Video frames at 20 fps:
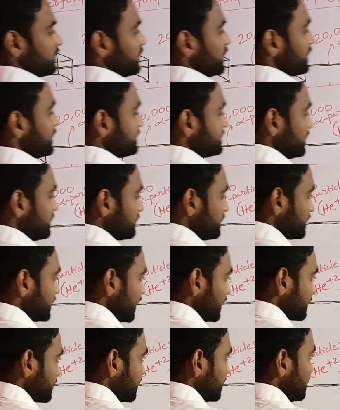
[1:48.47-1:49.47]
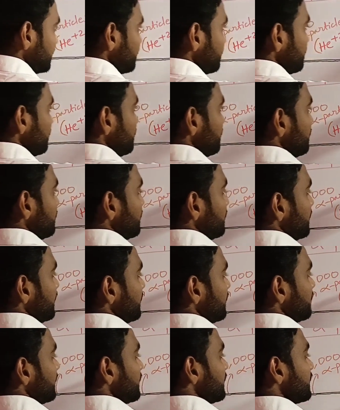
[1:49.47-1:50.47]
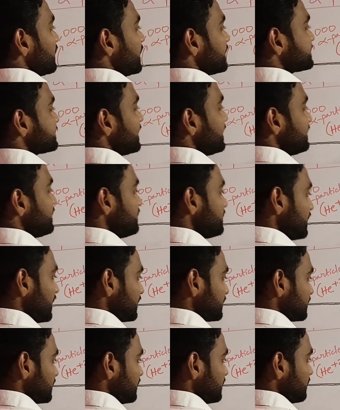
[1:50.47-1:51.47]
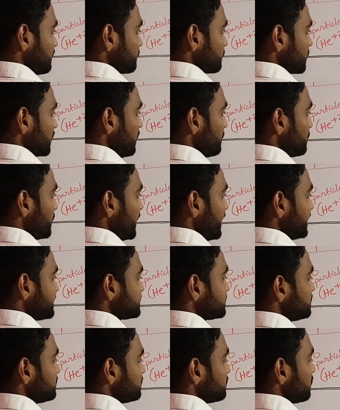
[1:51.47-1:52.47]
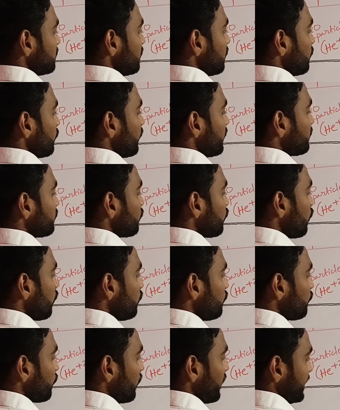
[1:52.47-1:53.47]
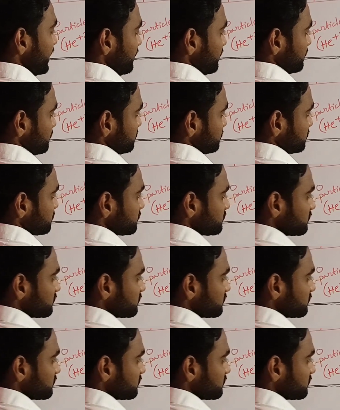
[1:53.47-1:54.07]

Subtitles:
It is the detector. Inside the detector, he placed one gold foil,